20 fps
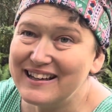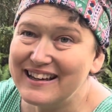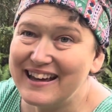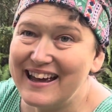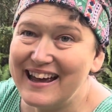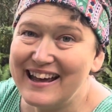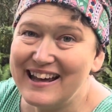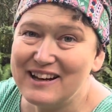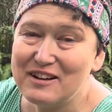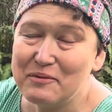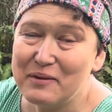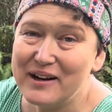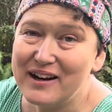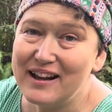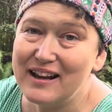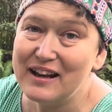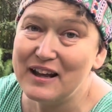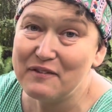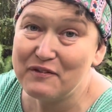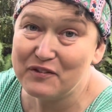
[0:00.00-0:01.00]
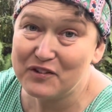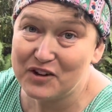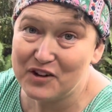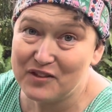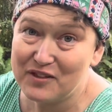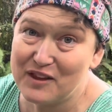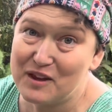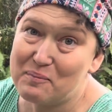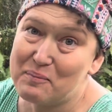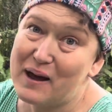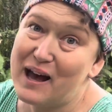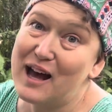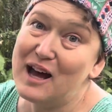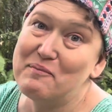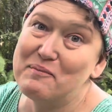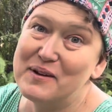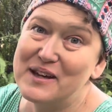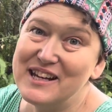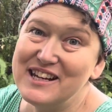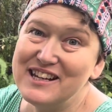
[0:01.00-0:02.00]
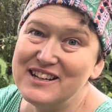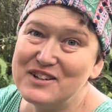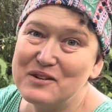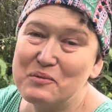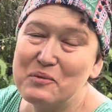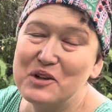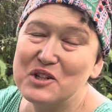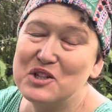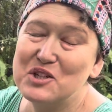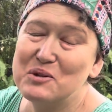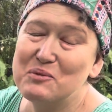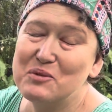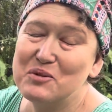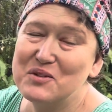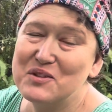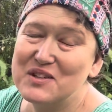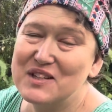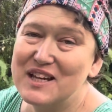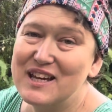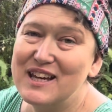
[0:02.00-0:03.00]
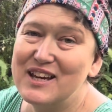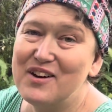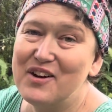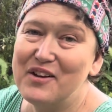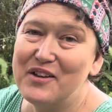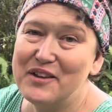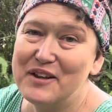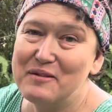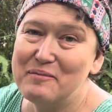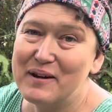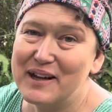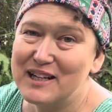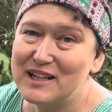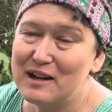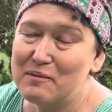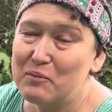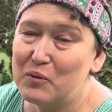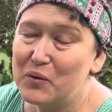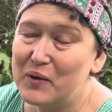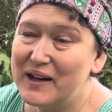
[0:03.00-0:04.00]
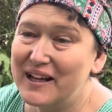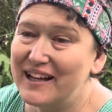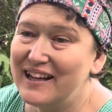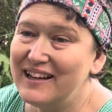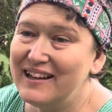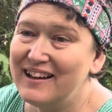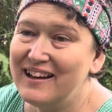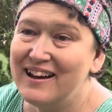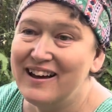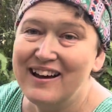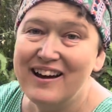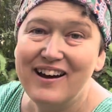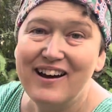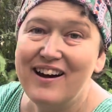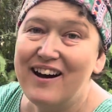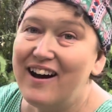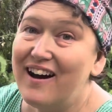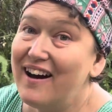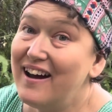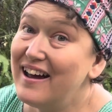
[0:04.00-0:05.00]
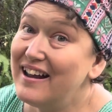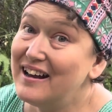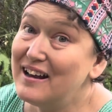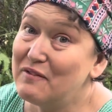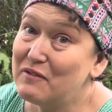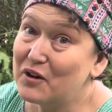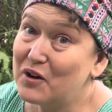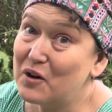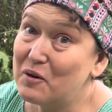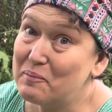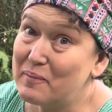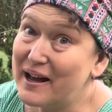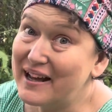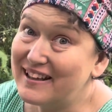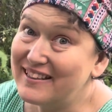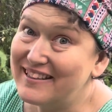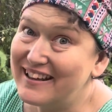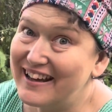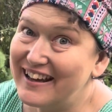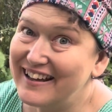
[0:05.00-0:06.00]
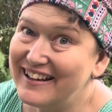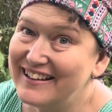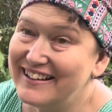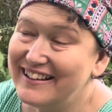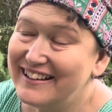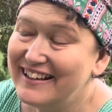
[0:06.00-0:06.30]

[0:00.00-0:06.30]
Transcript: and when I left the apartment, which you will see on the Monday morning, I never got back there.